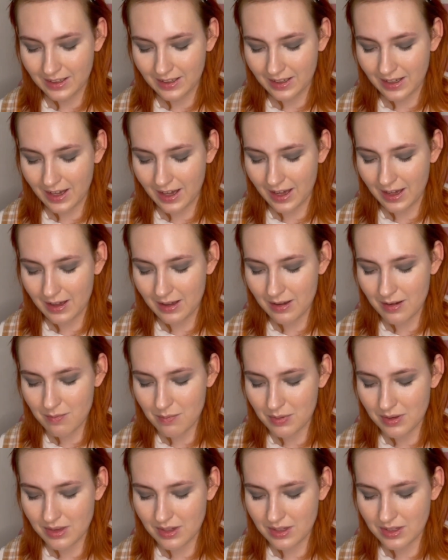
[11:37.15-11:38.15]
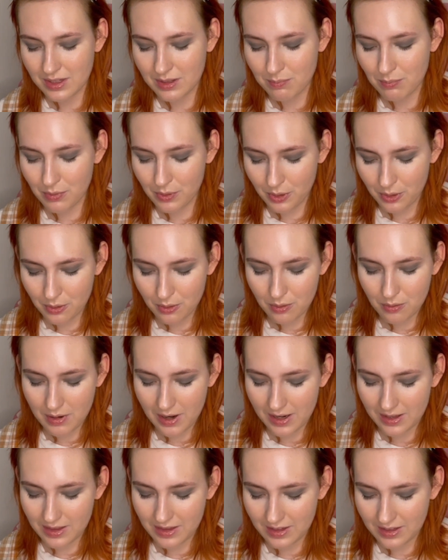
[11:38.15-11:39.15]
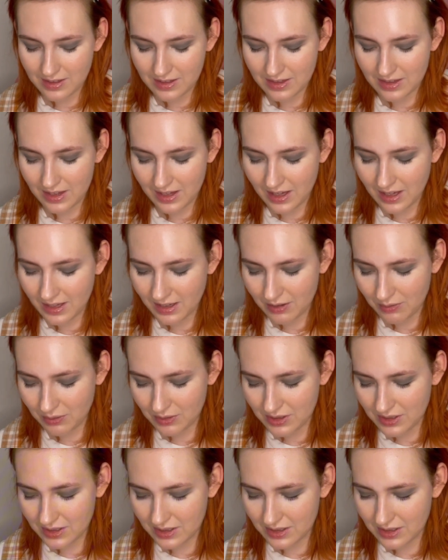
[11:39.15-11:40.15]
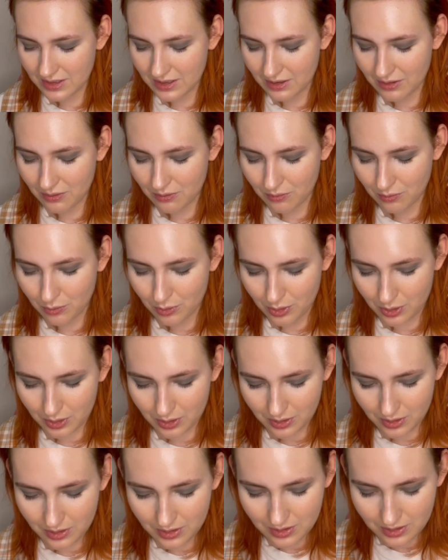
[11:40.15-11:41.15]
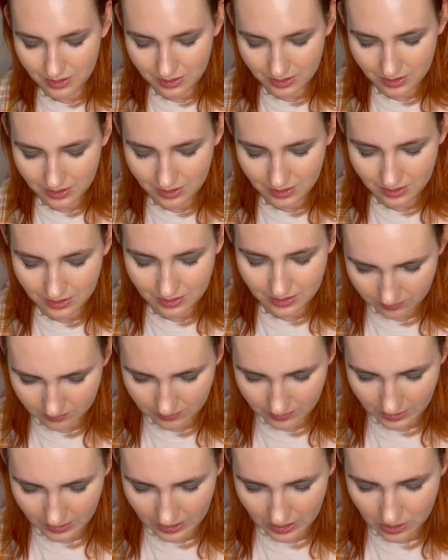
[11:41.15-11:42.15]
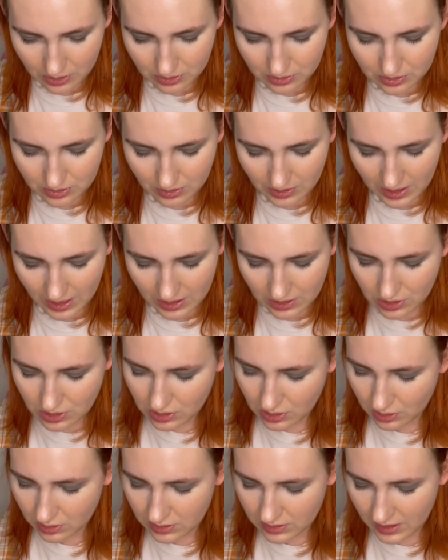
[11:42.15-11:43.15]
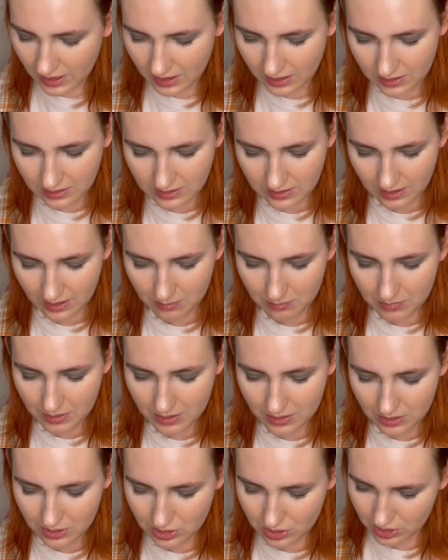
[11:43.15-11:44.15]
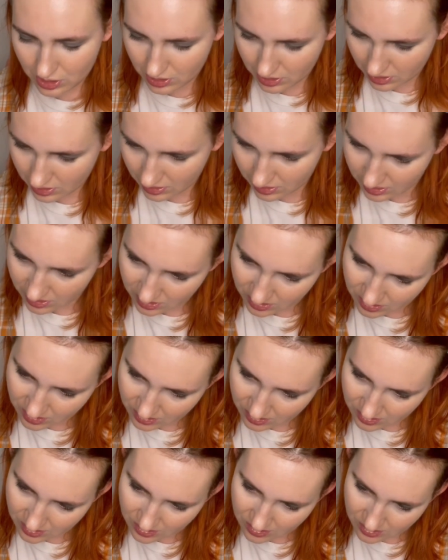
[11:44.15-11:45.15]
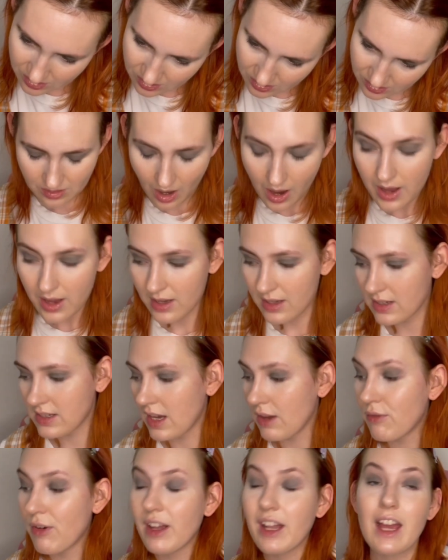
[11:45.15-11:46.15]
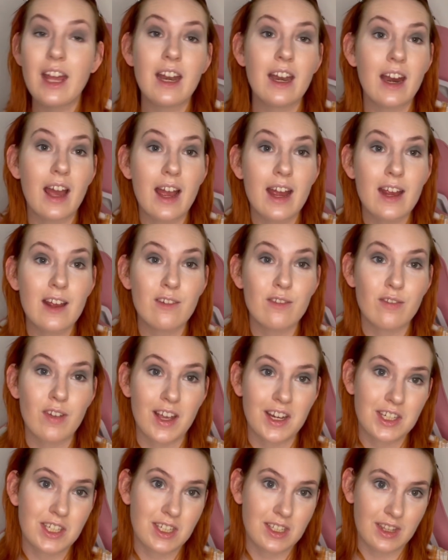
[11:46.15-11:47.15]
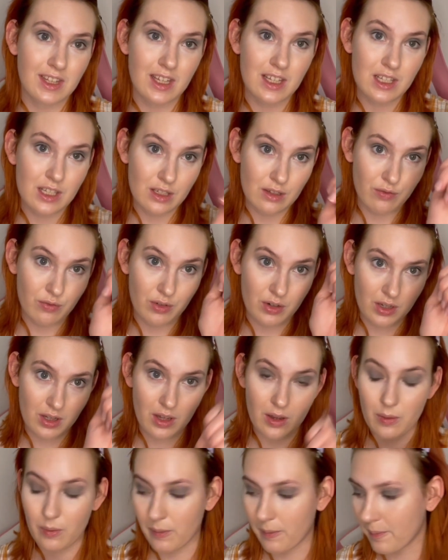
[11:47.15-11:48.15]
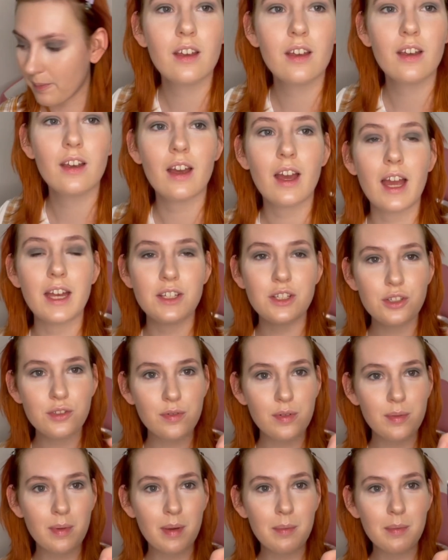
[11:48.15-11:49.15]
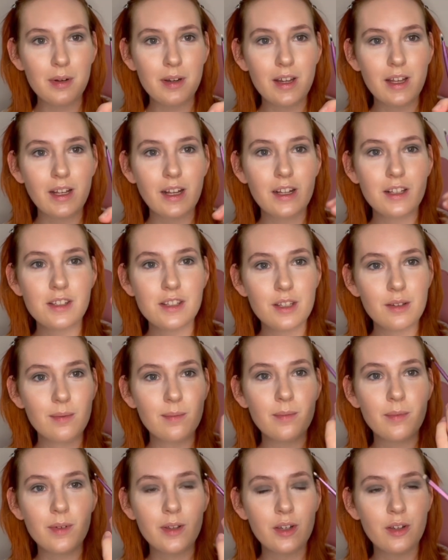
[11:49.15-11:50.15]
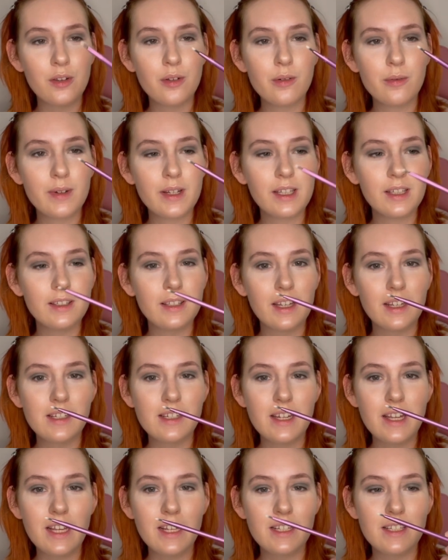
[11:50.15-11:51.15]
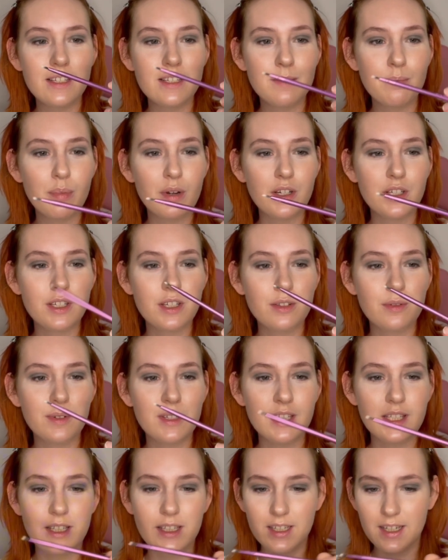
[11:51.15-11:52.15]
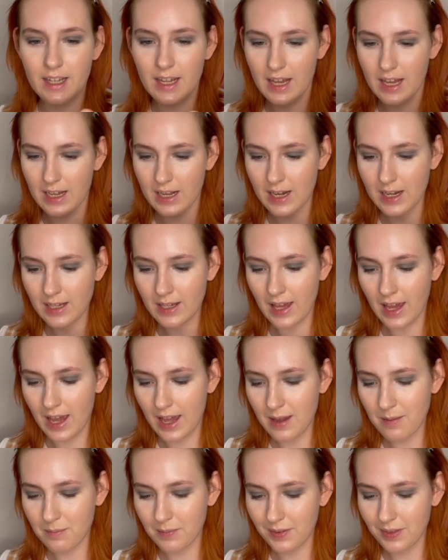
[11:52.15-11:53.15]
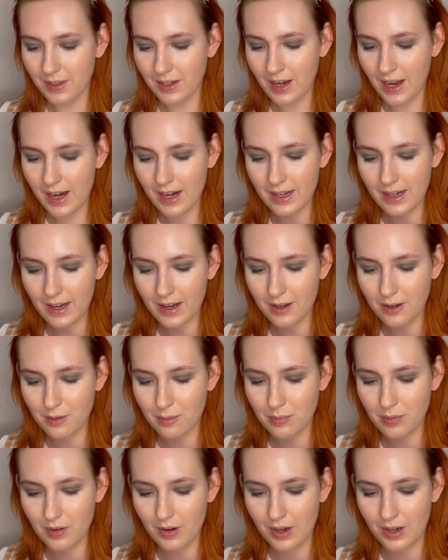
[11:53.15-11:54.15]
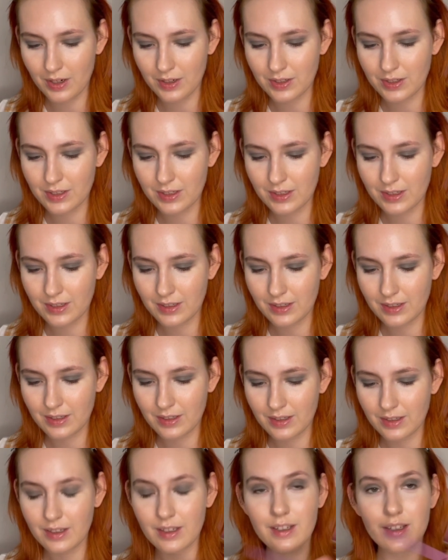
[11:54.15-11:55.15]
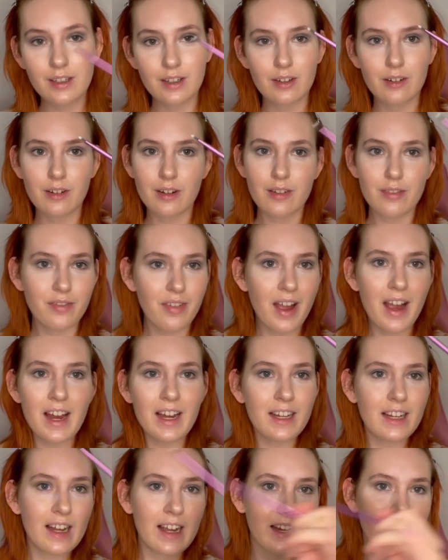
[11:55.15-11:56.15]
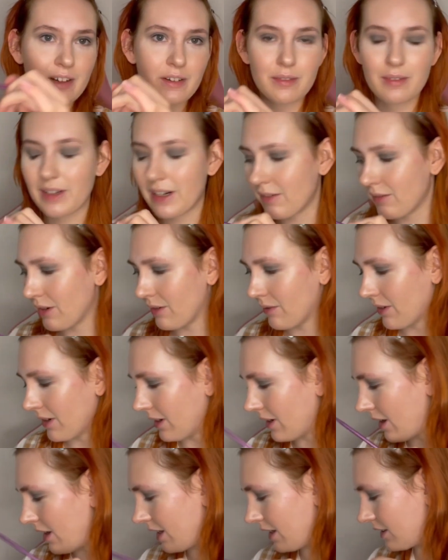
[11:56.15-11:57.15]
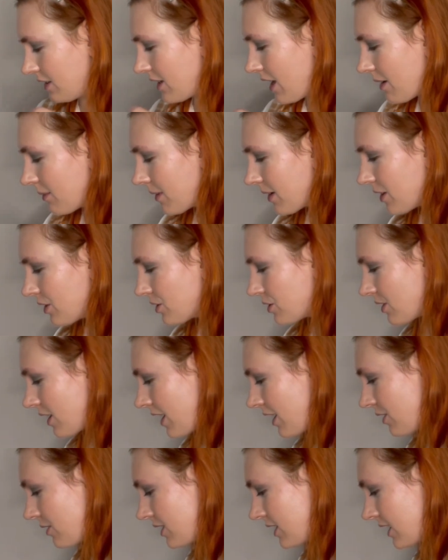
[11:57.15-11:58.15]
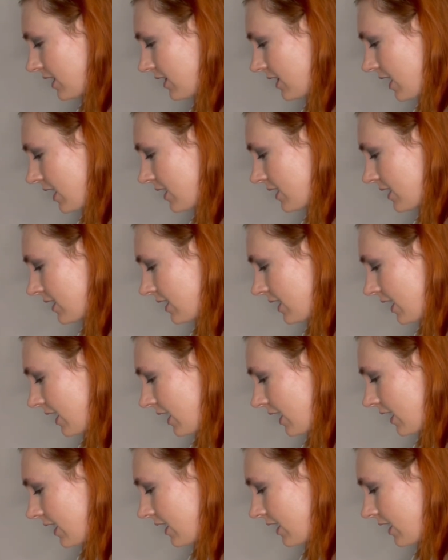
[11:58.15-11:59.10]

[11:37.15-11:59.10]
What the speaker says: Okay, but this blue I think will still work. Looks okay, it just looks kind of damaged. So if I get an eye infection, this is for you. I just remembered I got some new Real Techniques brushes recently, and it came with an eyeliner brush. Or a fine liner, whatever you want to call it. So I'm going to try using that today.